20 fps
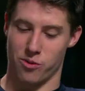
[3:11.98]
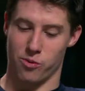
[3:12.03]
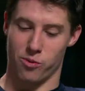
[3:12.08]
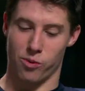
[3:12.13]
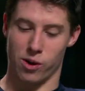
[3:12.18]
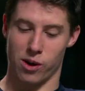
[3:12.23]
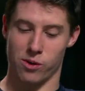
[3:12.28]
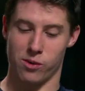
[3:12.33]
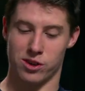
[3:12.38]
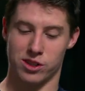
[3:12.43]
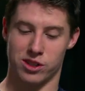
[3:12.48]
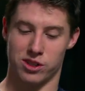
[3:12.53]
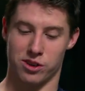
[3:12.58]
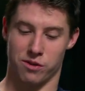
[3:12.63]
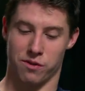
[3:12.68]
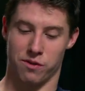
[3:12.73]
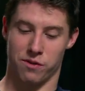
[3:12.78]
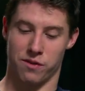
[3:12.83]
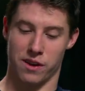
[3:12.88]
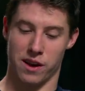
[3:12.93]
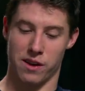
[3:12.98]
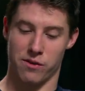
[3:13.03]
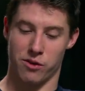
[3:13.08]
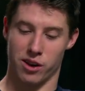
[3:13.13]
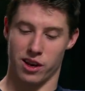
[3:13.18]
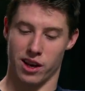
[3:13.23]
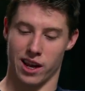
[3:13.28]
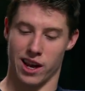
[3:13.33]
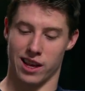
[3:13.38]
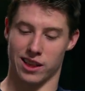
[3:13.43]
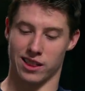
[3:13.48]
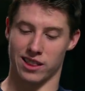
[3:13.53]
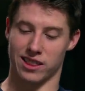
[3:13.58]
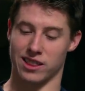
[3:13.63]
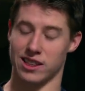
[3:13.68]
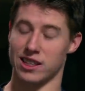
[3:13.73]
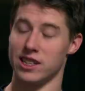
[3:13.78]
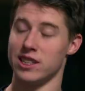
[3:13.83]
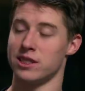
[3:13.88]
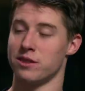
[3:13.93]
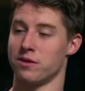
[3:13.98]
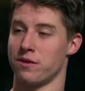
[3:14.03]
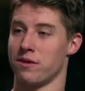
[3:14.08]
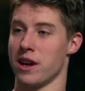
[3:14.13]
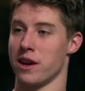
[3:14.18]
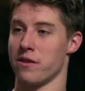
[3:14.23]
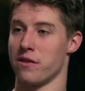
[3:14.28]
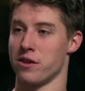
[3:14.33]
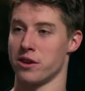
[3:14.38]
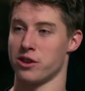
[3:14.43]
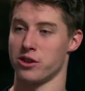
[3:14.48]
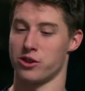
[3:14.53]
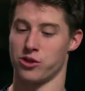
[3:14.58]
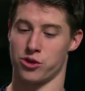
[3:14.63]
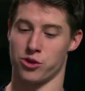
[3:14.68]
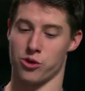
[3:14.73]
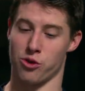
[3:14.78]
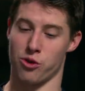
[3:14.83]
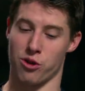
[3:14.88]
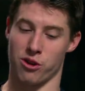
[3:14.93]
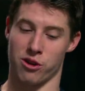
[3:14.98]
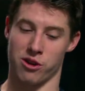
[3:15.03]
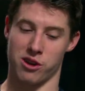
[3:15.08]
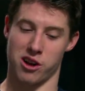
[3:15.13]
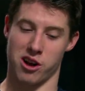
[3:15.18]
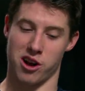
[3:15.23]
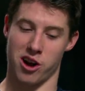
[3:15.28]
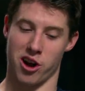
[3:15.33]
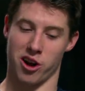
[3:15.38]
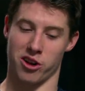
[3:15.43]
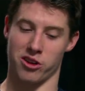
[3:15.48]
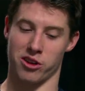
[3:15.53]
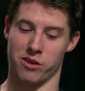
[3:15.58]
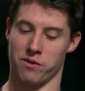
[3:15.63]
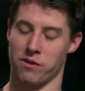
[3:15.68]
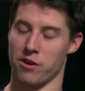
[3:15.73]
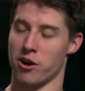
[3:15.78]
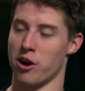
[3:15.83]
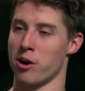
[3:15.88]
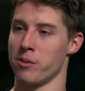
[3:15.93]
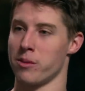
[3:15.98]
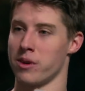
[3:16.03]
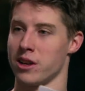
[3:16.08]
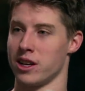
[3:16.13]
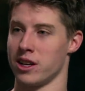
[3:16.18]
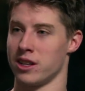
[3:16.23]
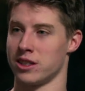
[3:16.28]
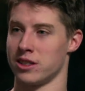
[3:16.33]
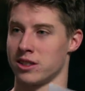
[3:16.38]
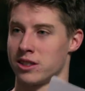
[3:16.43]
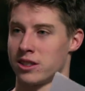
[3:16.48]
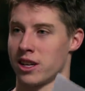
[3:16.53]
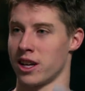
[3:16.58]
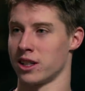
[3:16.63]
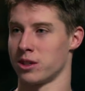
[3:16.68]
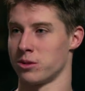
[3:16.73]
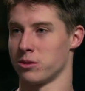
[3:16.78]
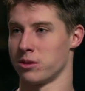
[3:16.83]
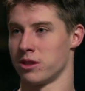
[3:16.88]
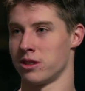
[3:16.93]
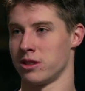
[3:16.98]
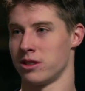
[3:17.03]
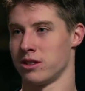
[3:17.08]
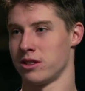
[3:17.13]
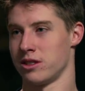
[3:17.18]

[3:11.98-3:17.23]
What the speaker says: What was your favorite and least favorite chore on the farm in Saskatchewan?